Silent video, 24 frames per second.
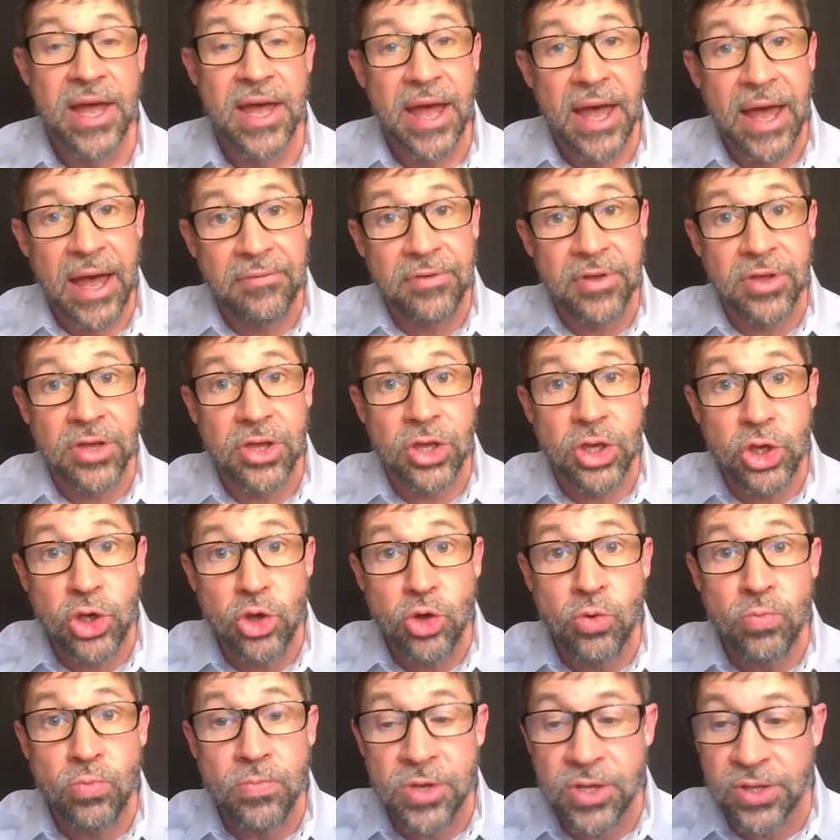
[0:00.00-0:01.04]
have
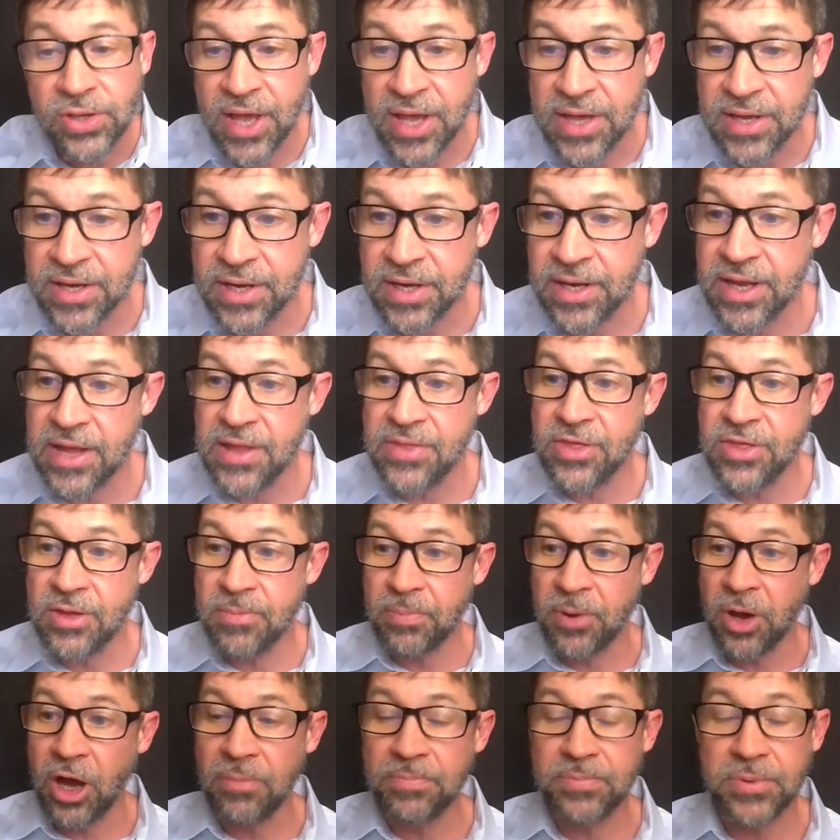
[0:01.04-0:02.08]
accumulated in the
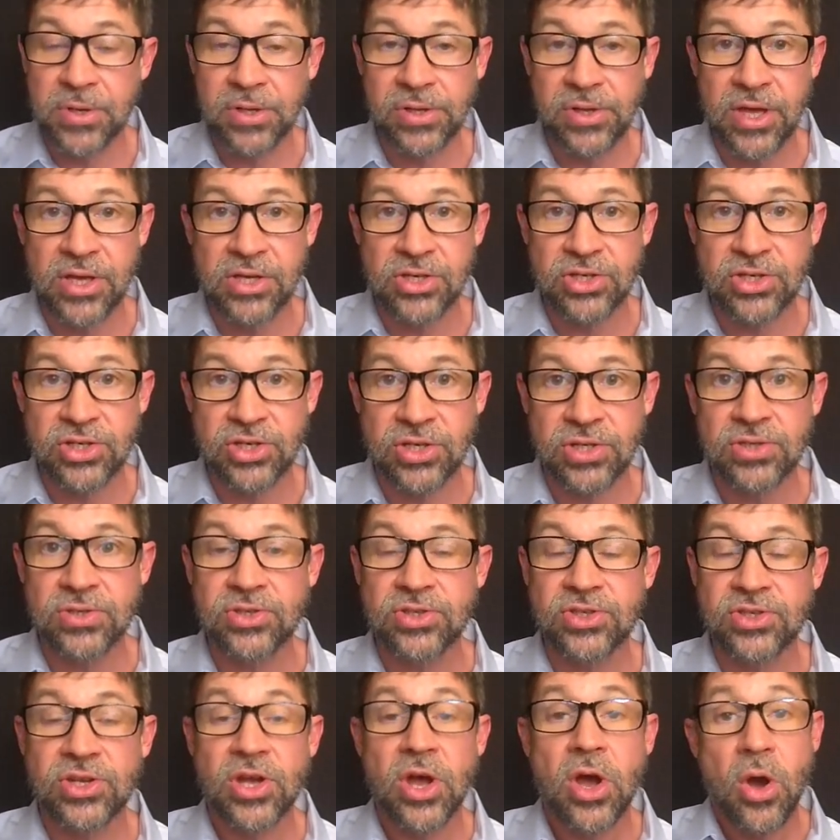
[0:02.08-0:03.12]

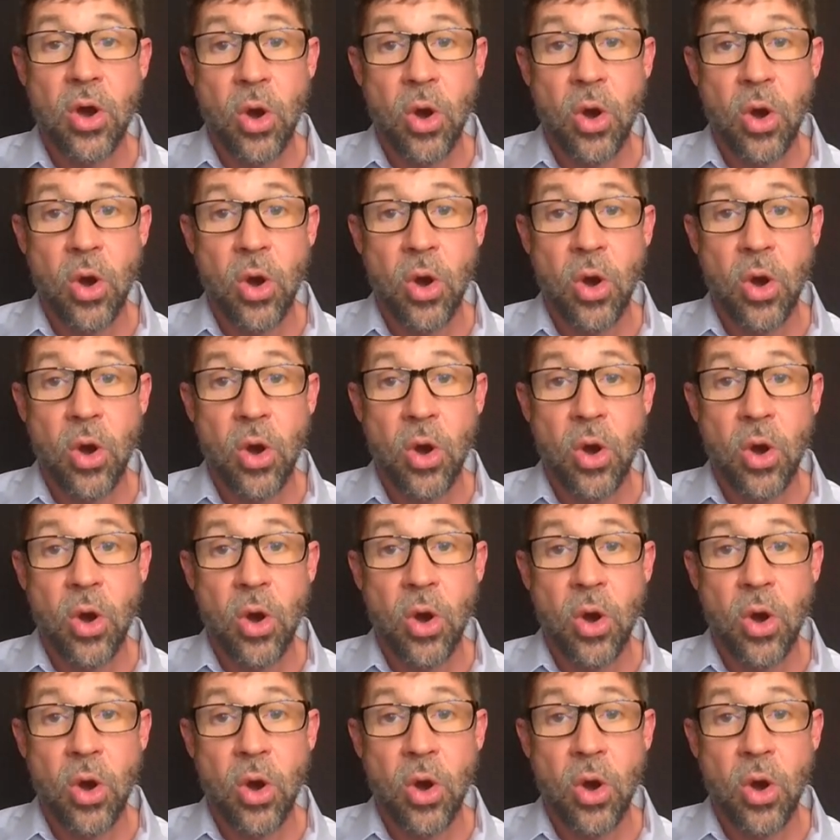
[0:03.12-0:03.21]
populations